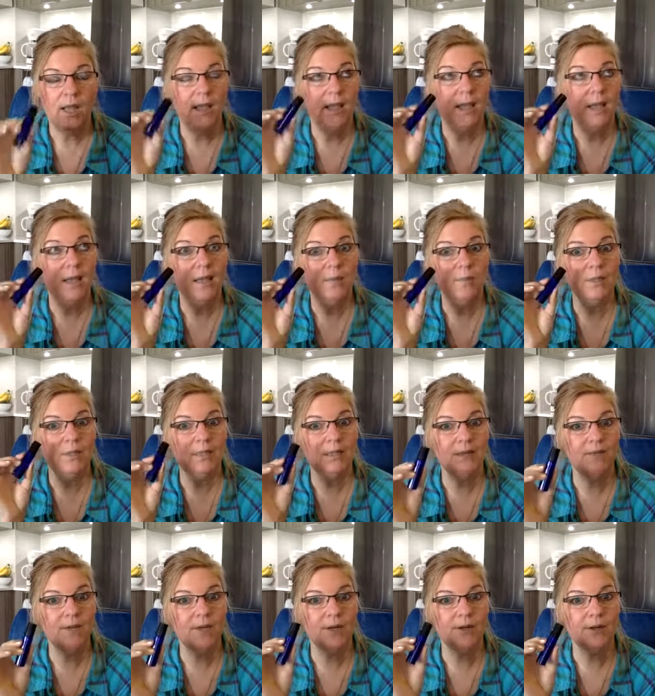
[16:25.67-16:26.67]
And
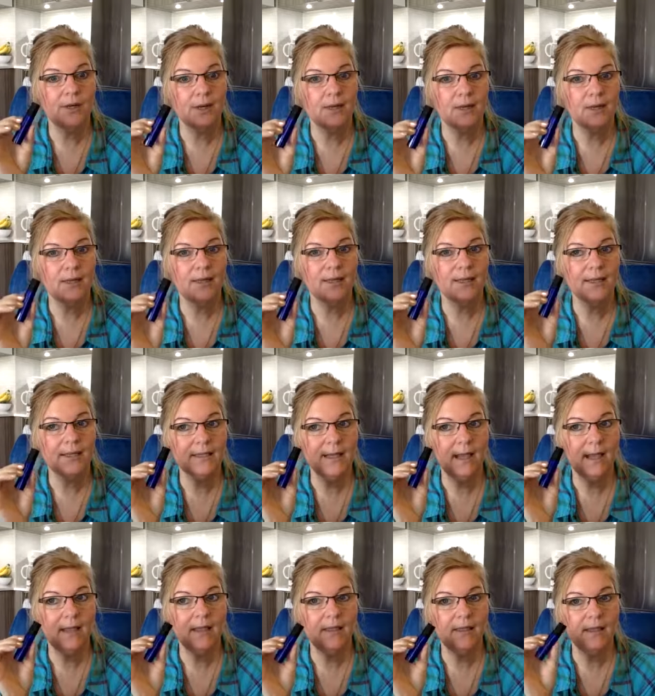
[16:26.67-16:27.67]
believe it or not,
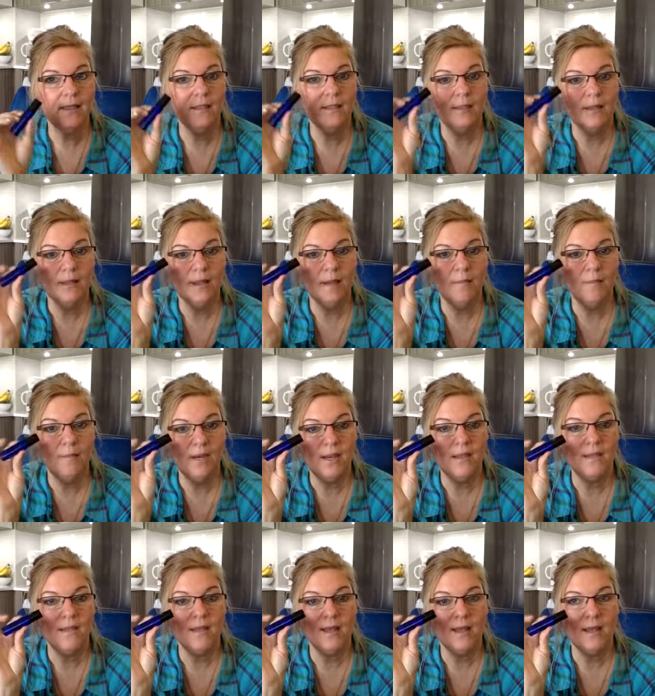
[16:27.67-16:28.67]
I think the
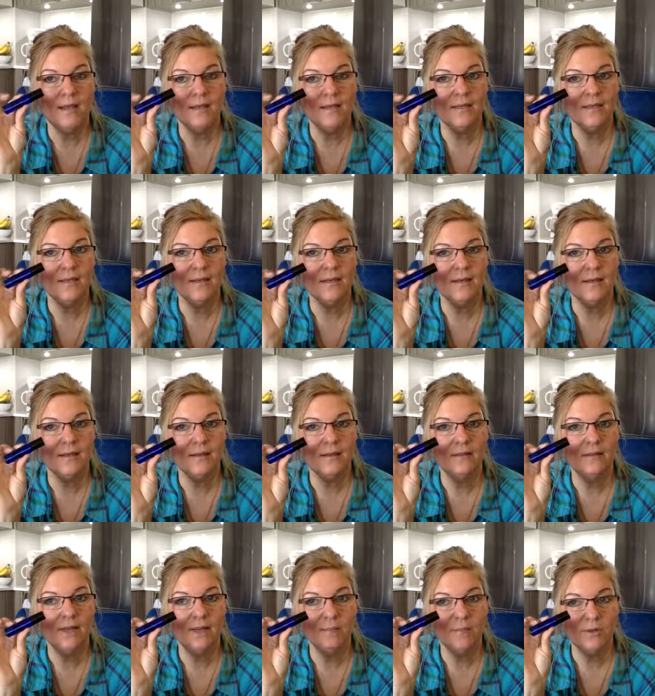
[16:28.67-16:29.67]
company that uh,
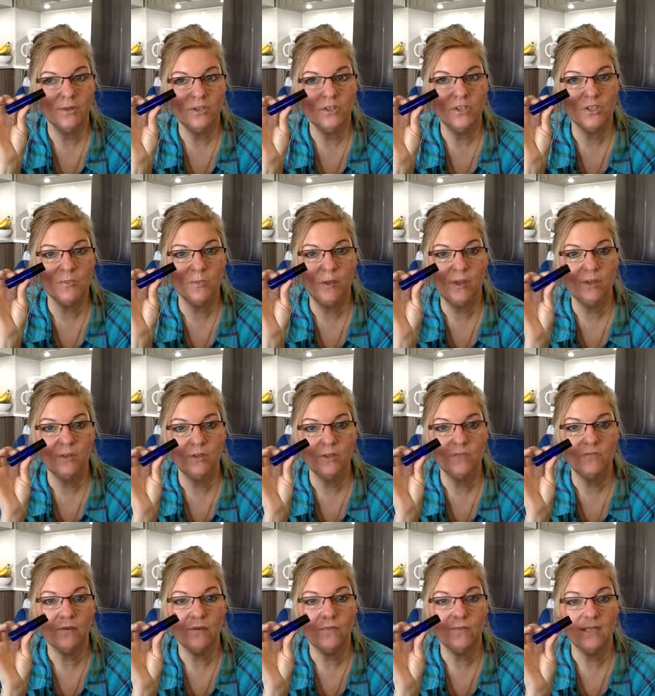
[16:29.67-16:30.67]
I purchased my oils
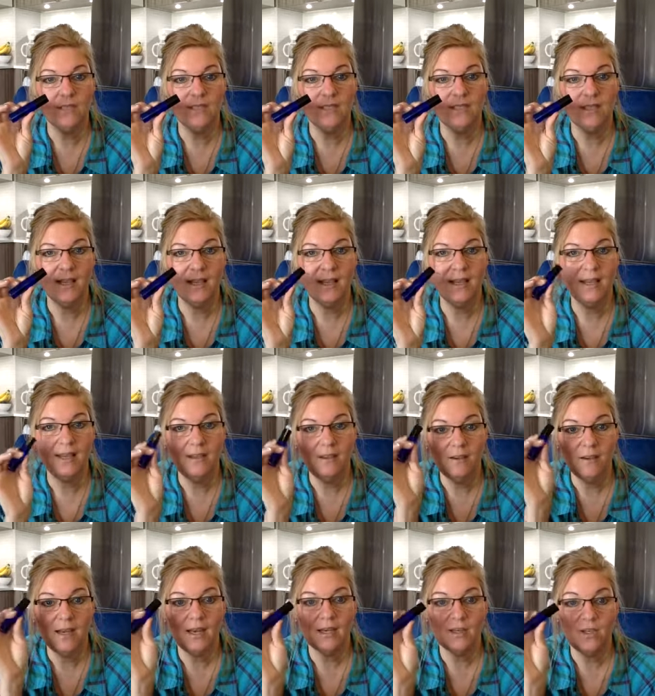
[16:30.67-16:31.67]
from today, you
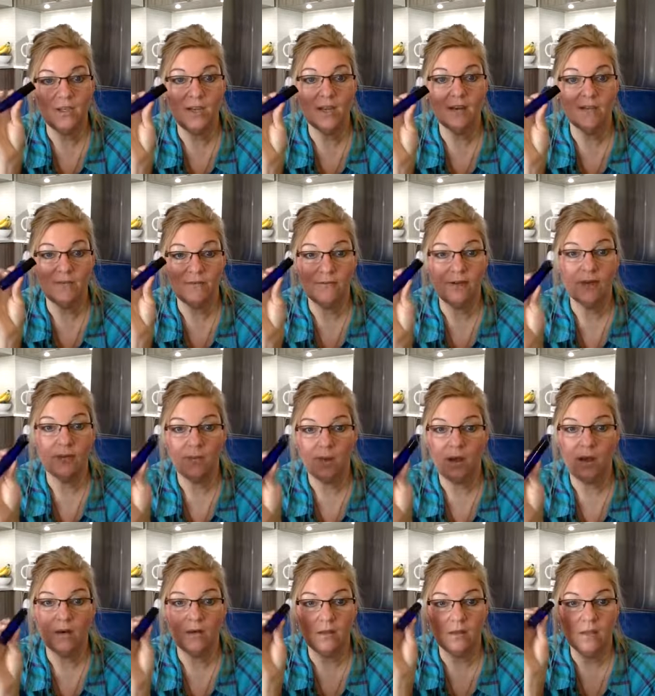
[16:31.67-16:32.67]
can actually get a free
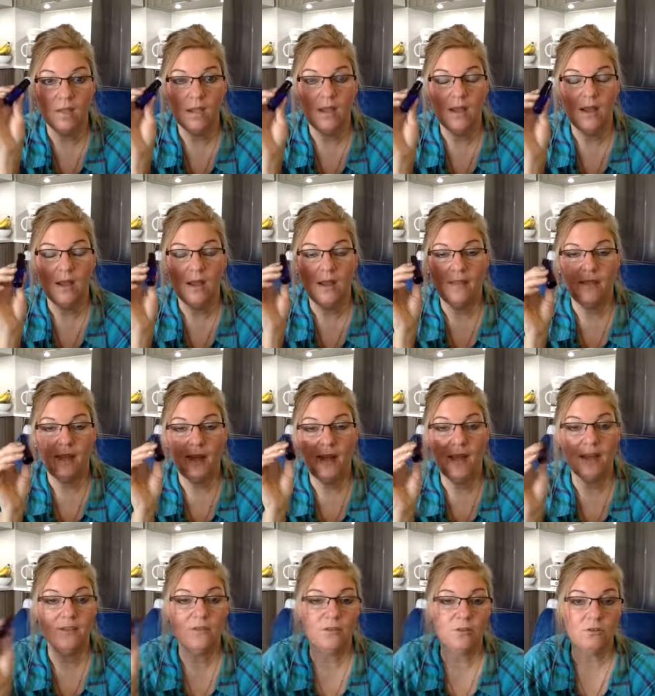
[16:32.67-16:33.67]
bottle uh, that
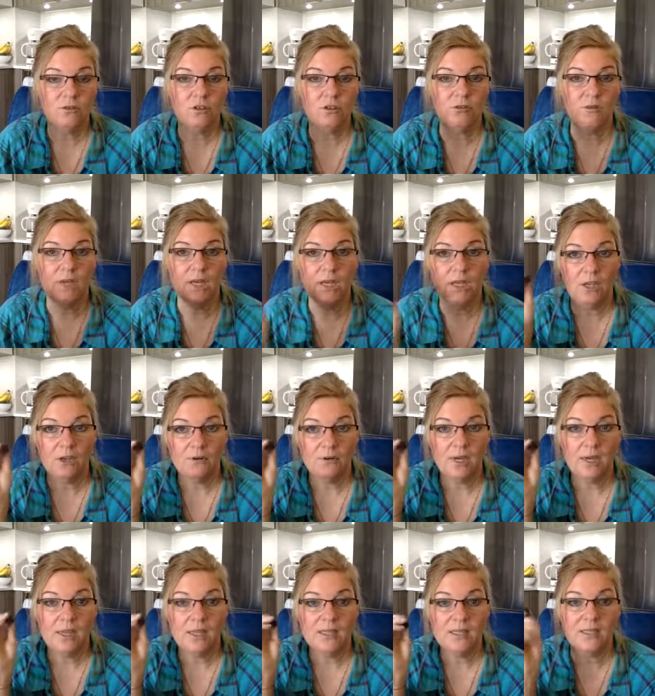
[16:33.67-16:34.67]
has those three
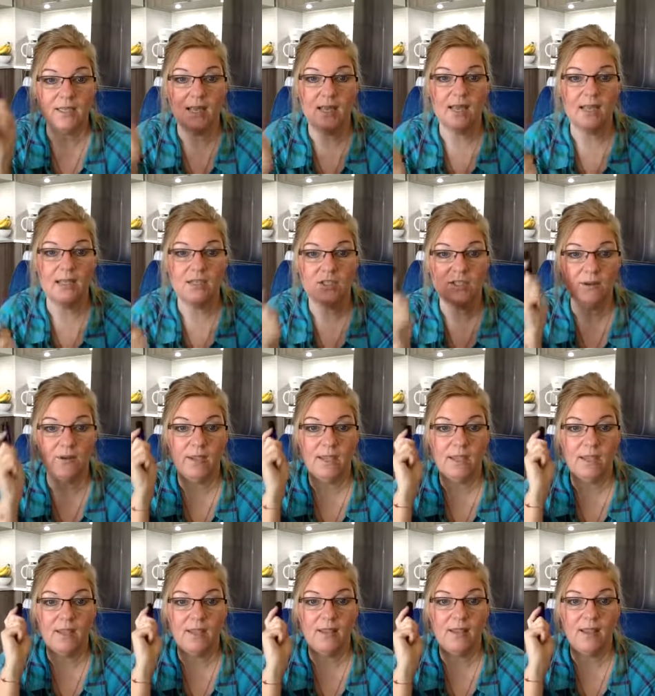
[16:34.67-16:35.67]
ingredients in it. So I
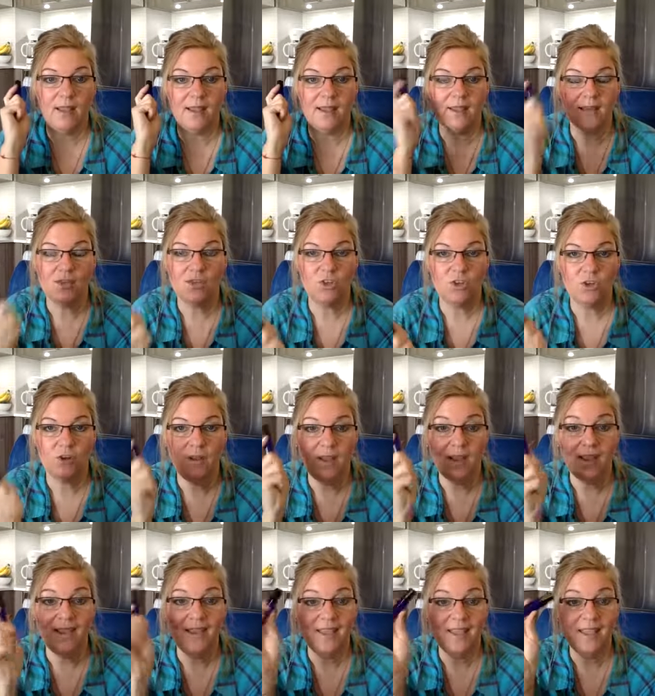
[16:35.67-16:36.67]
can I can show you how
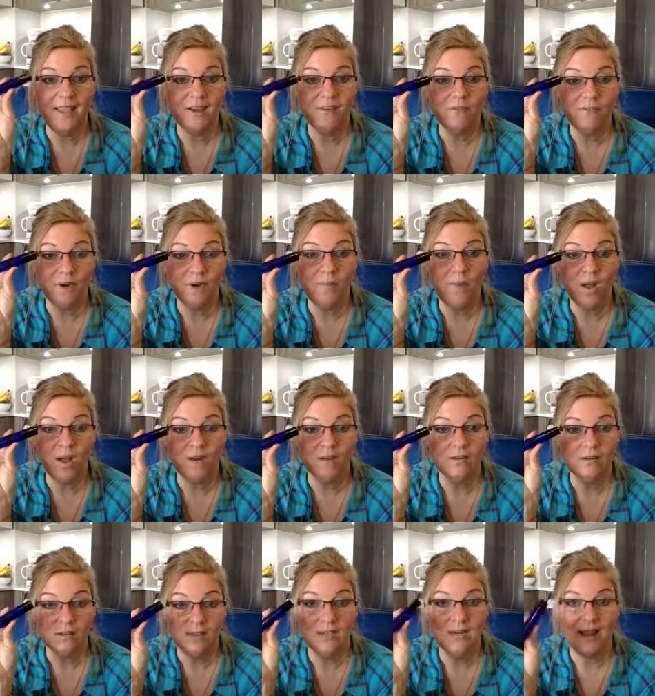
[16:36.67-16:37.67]
you can get a free bottle
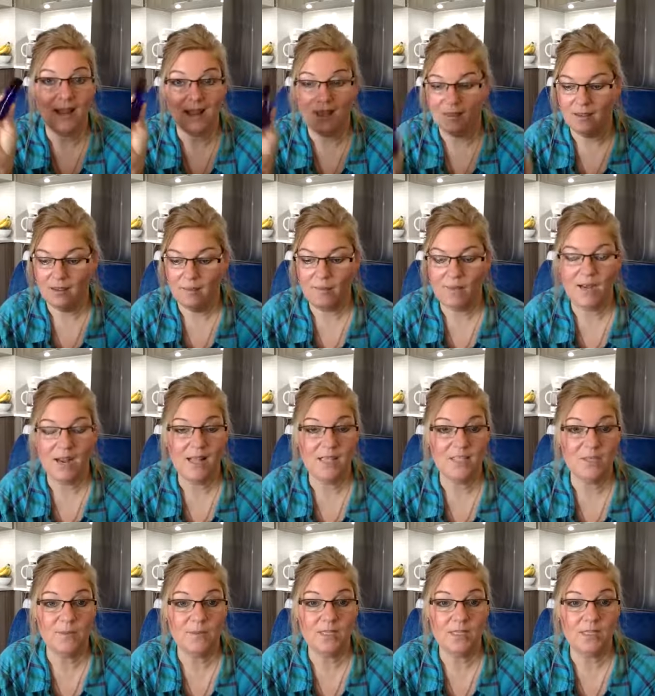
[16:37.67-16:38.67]
today, but it has
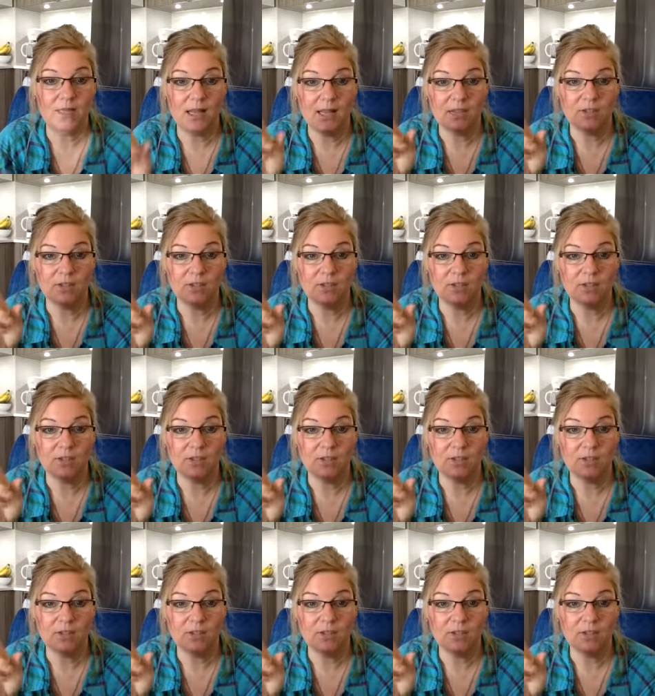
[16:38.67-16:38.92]
to be today.